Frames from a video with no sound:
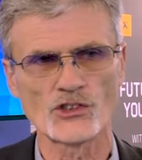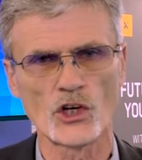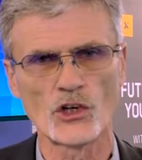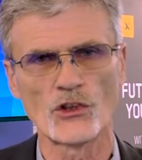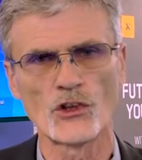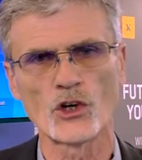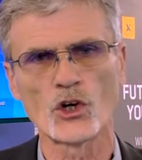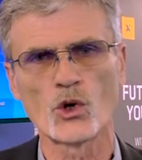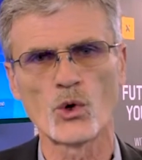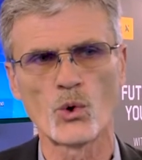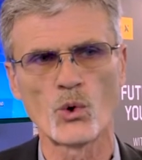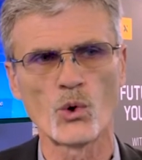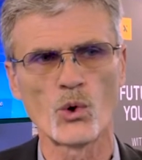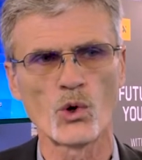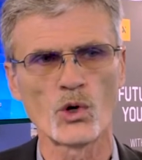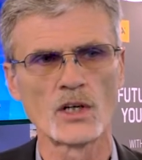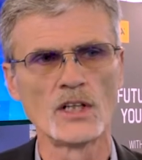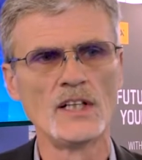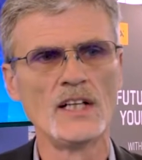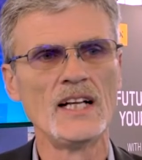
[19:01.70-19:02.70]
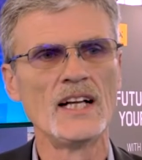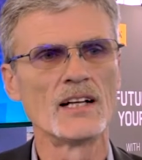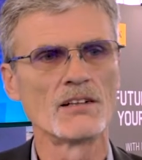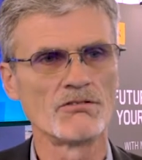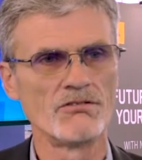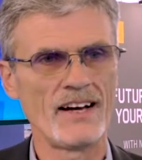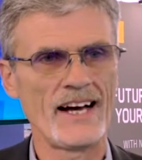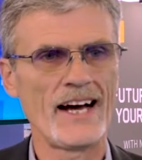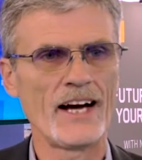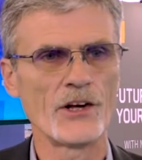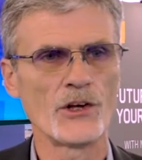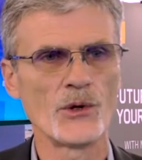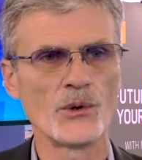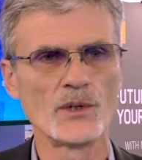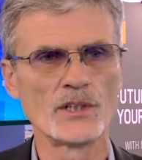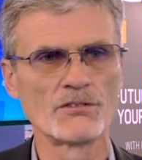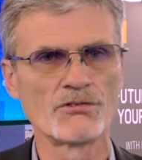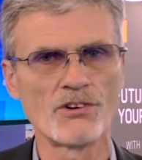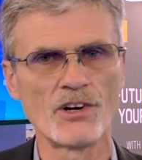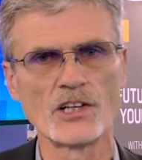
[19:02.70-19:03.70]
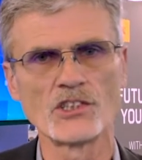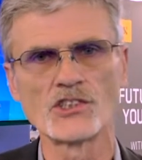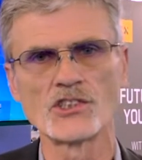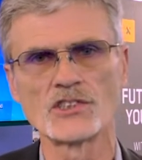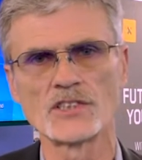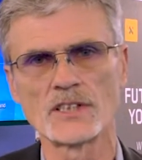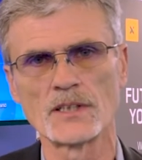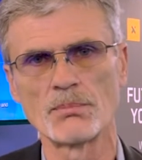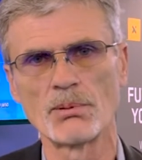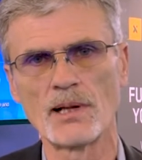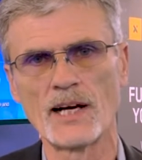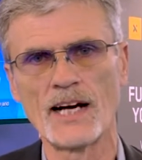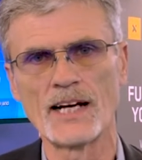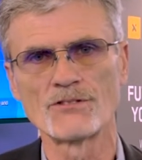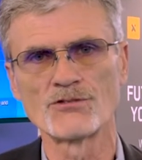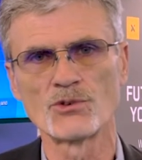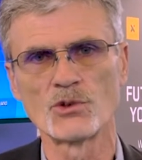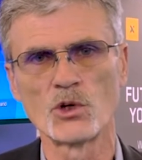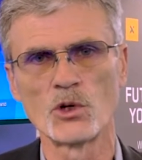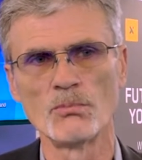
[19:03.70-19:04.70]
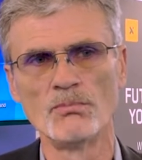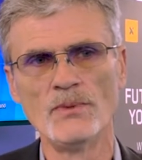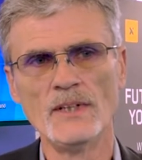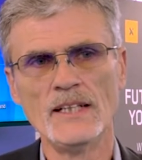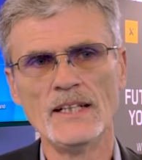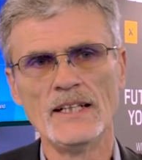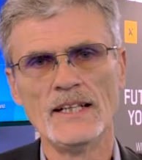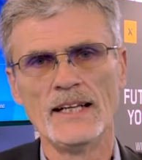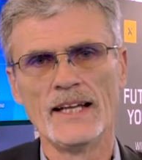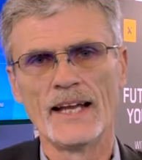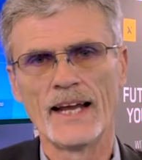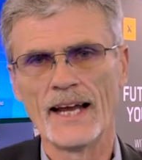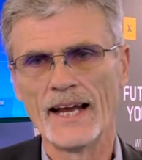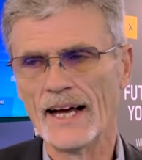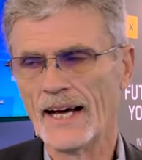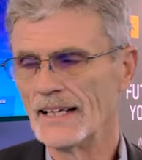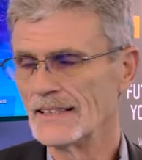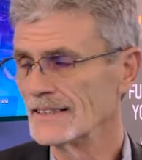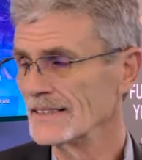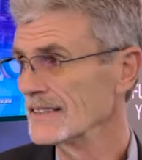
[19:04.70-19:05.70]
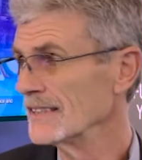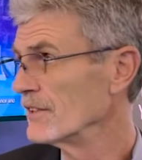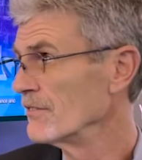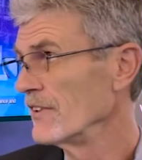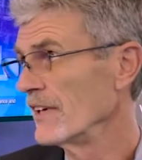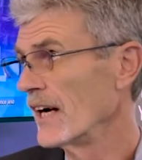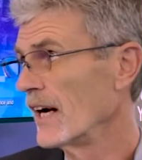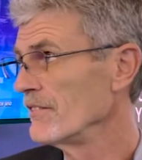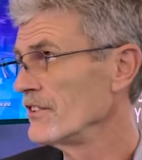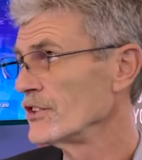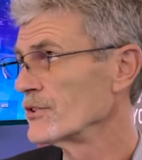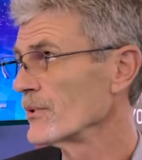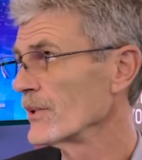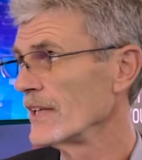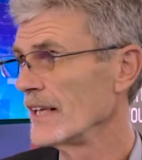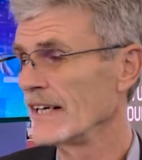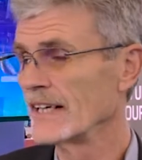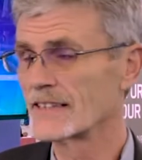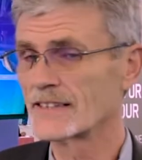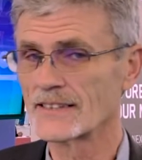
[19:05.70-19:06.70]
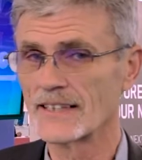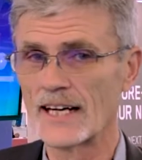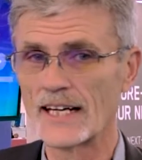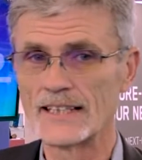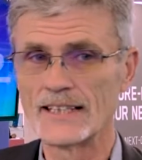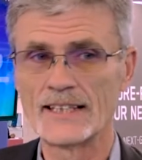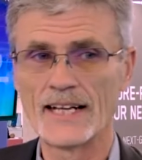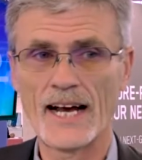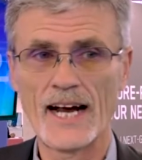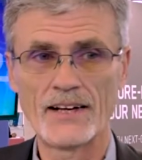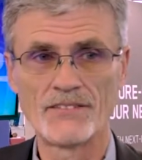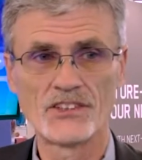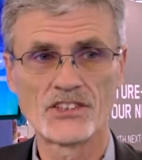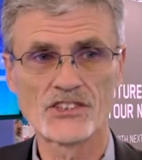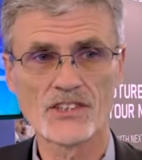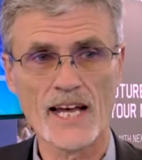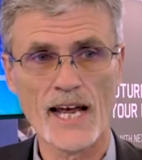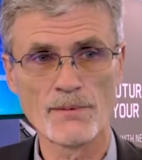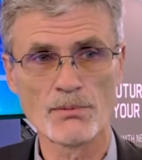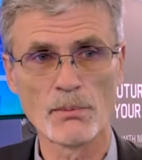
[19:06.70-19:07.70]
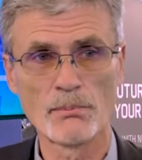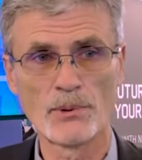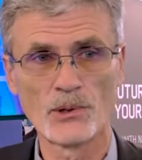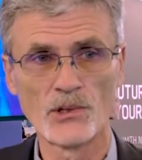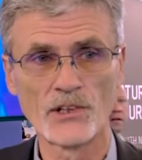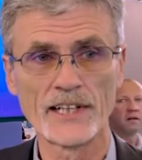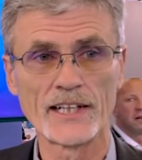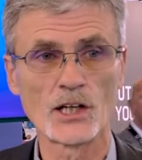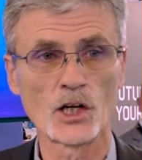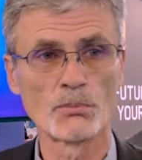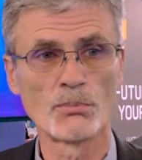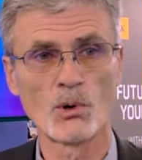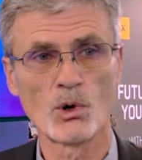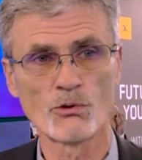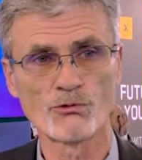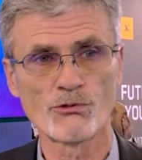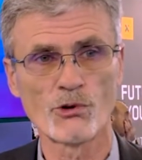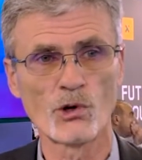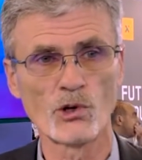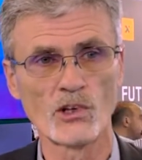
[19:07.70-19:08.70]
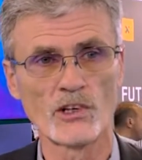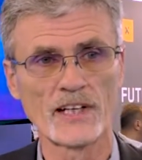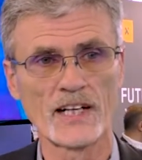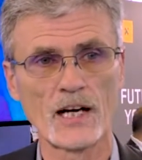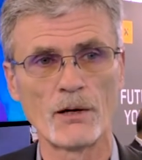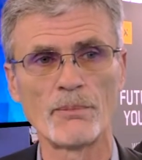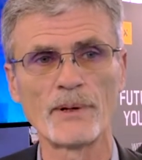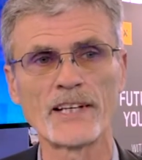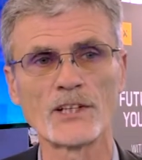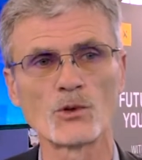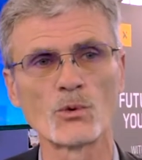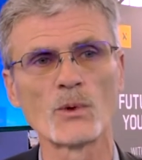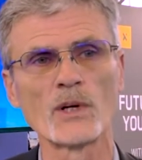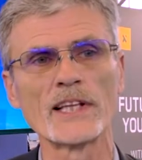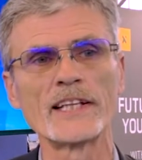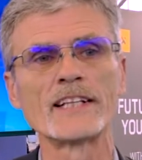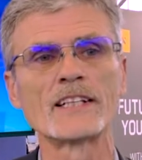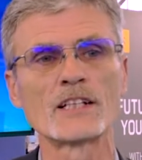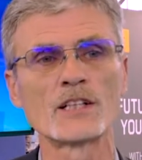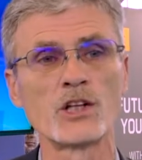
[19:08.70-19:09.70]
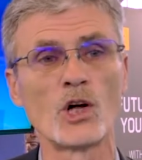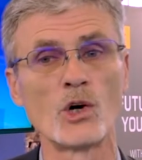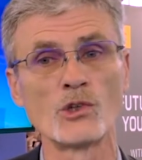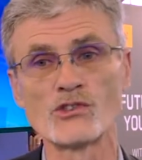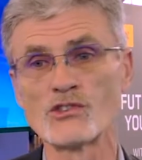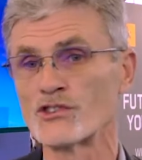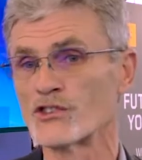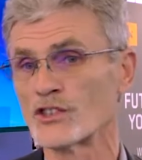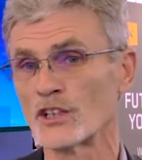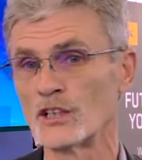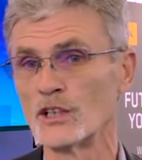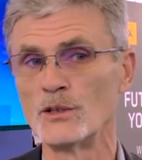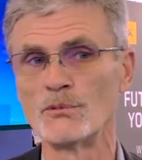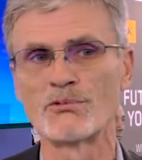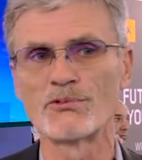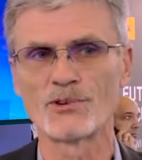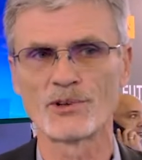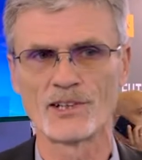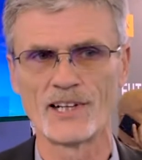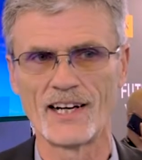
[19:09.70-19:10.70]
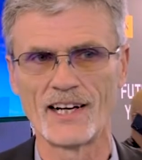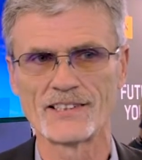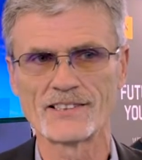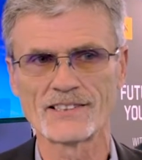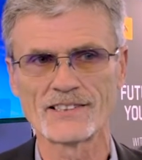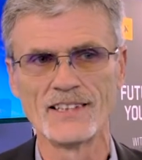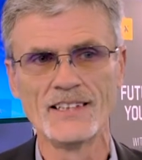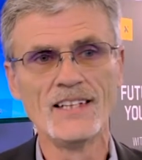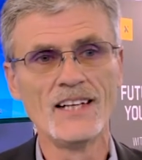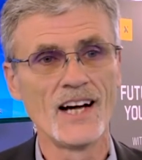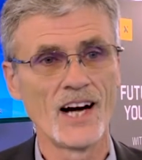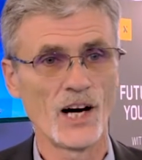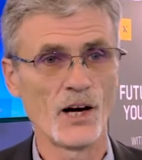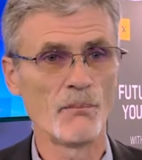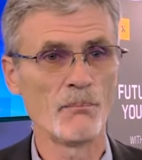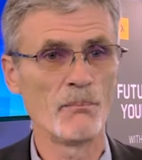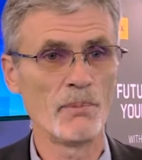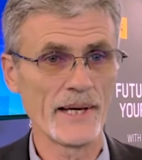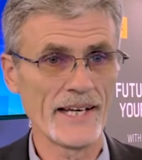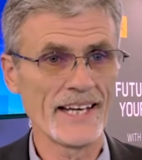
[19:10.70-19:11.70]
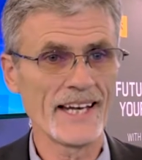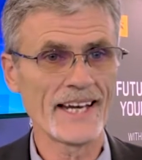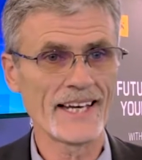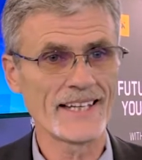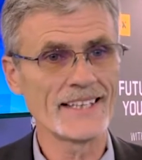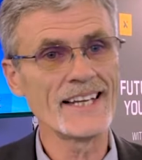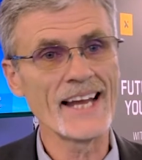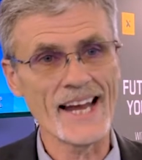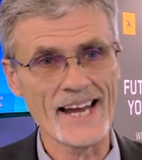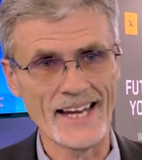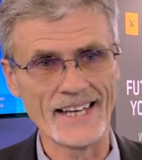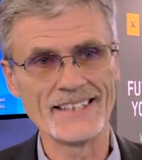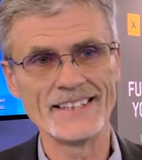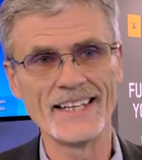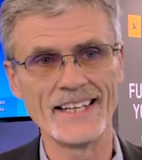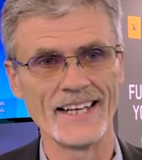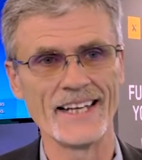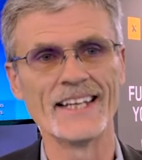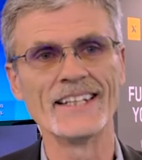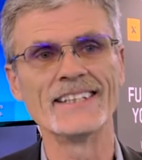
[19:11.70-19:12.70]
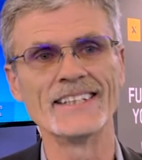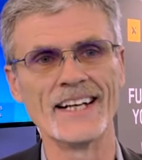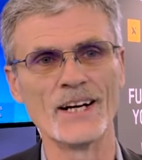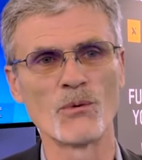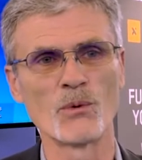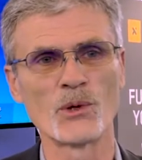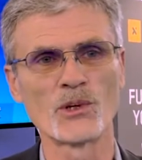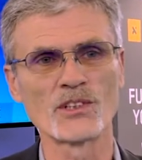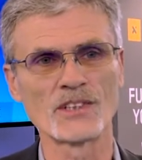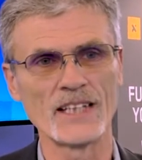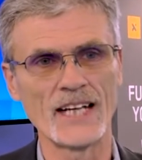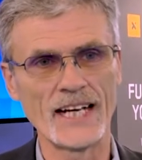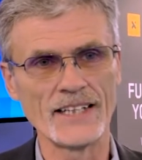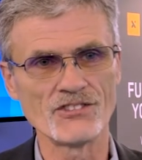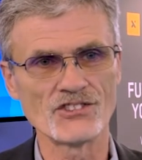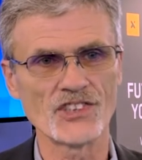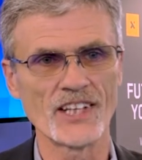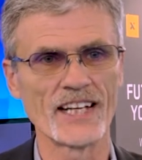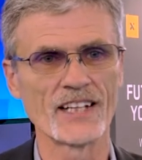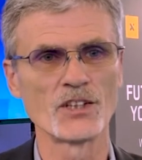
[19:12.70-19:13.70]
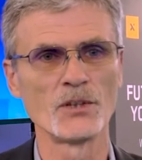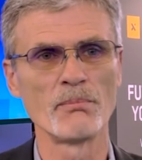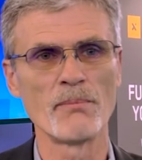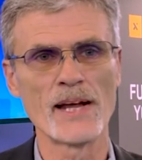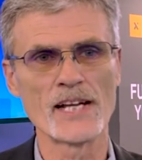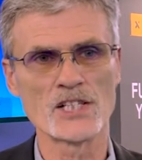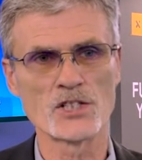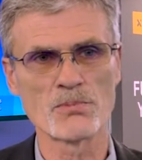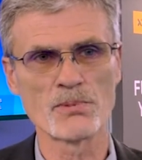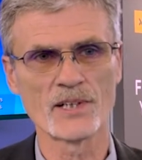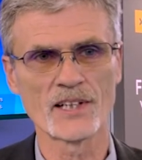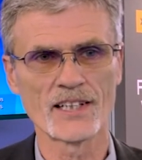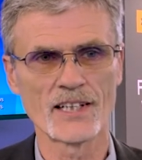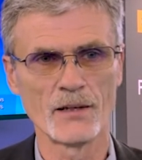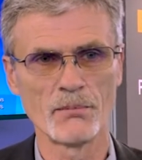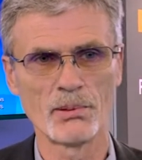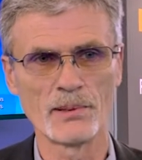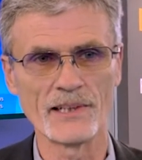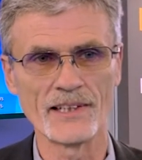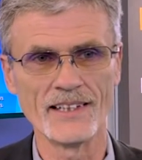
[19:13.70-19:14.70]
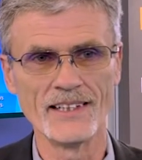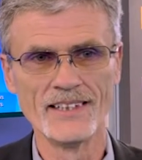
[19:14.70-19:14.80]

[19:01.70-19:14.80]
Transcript: on the core value and functions of the platform. And, you know, VIAVI is really excited to have this capability in our portfolio now because it really closes the loop for us on being an end-to-end network lifecycle management company.